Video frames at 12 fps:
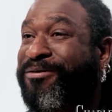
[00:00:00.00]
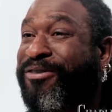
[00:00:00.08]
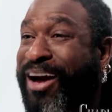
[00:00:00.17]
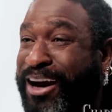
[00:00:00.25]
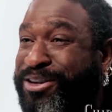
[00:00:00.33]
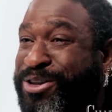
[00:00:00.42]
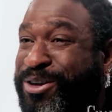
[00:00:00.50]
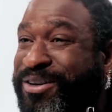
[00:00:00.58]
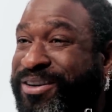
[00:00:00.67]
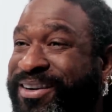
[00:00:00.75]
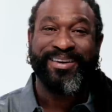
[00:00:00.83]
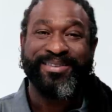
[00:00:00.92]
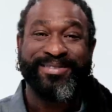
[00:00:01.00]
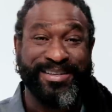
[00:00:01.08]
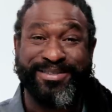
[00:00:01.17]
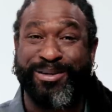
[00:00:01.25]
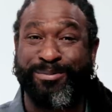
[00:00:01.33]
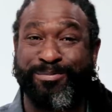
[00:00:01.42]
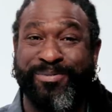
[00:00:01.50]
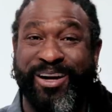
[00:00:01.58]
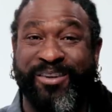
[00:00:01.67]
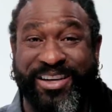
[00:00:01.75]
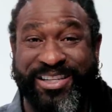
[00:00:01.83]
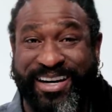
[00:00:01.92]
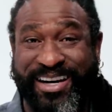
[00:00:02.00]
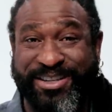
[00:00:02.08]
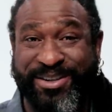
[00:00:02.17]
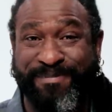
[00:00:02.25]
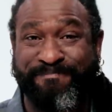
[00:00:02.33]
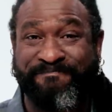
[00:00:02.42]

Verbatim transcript: fractured system of education.